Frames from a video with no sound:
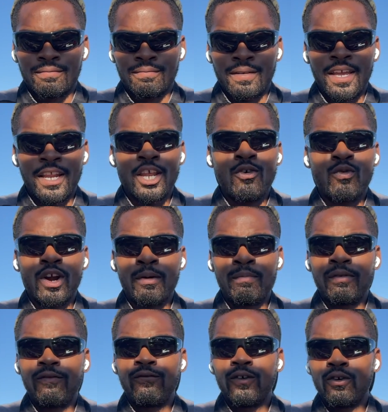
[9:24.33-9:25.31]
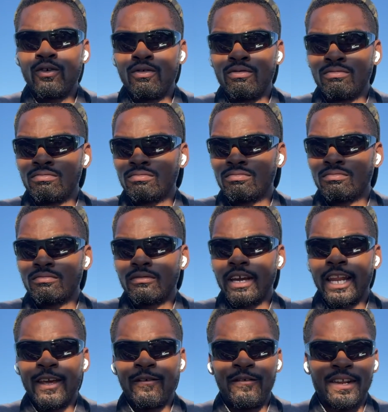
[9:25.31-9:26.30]
Anywhere but food.
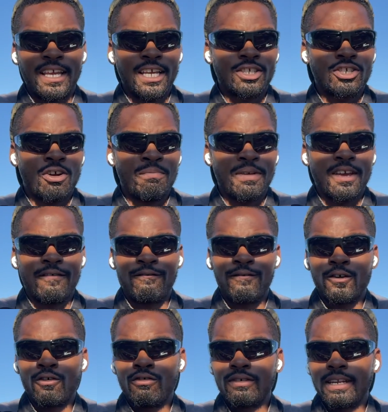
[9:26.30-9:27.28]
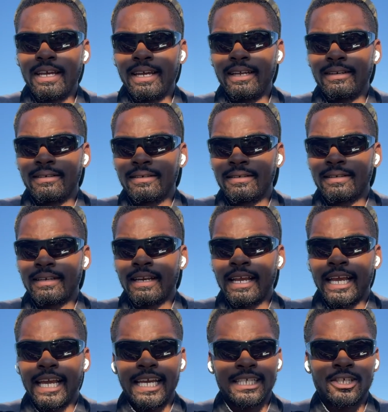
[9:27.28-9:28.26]
And if it is going to be a food date,
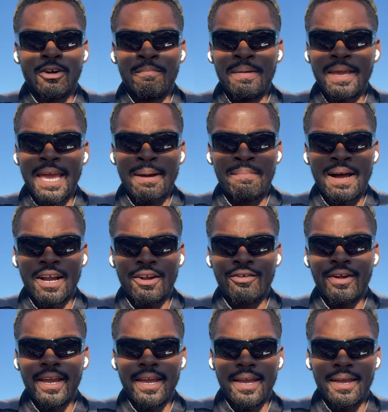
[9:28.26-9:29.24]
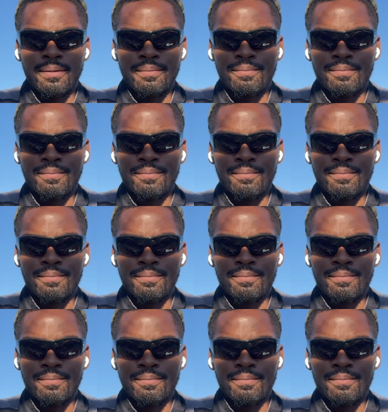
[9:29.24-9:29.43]
it's going to be at my crib.